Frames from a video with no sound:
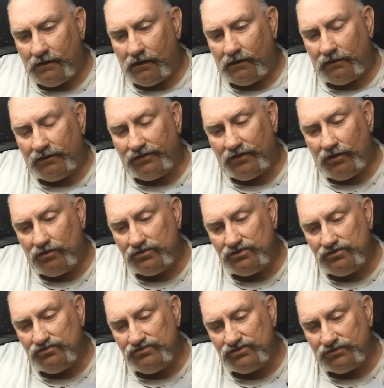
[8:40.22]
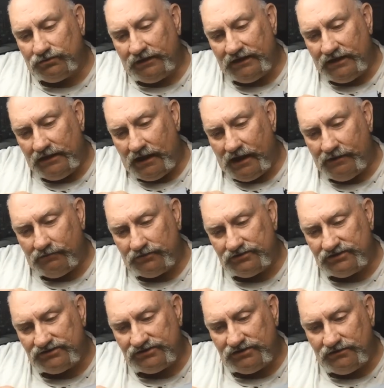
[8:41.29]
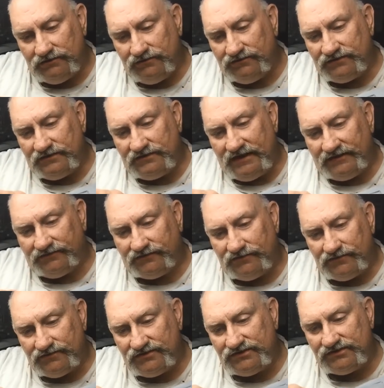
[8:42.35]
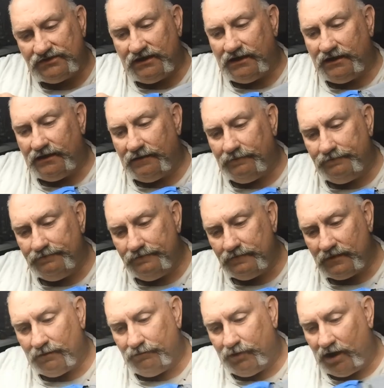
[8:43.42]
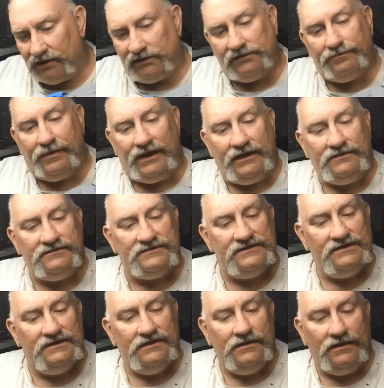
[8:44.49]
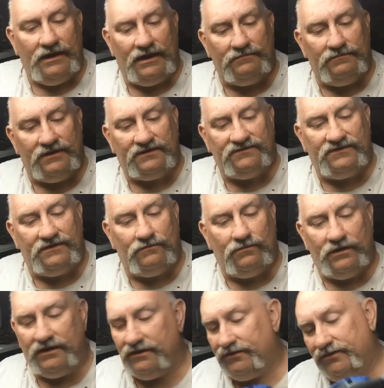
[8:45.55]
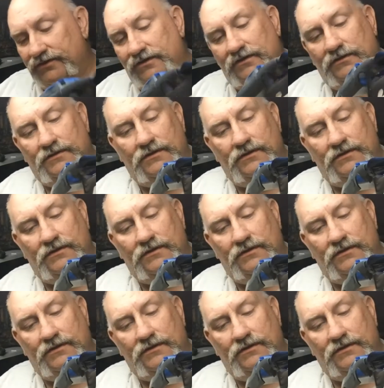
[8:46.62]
although usually I will just use the Testors uh, bottled paint and mix it with